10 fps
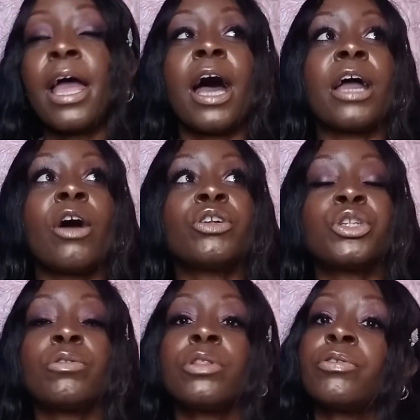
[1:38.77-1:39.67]
I
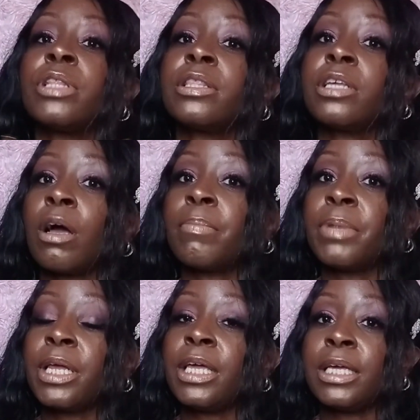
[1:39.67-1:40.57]
also learned that the
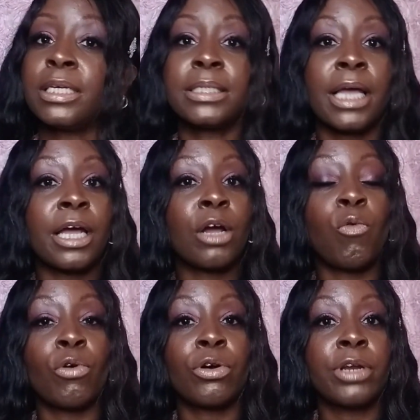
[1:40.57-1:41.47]
company is
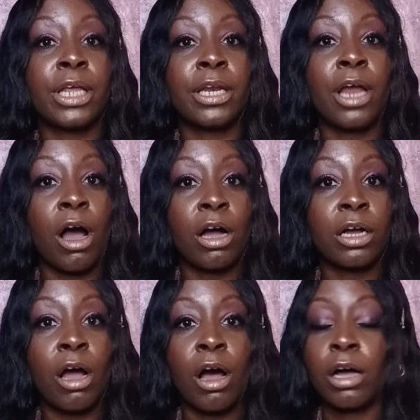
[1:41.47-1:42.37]
headquartered in Hong
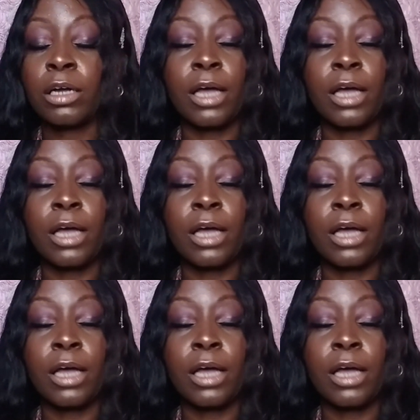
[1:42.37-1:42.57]
Kong.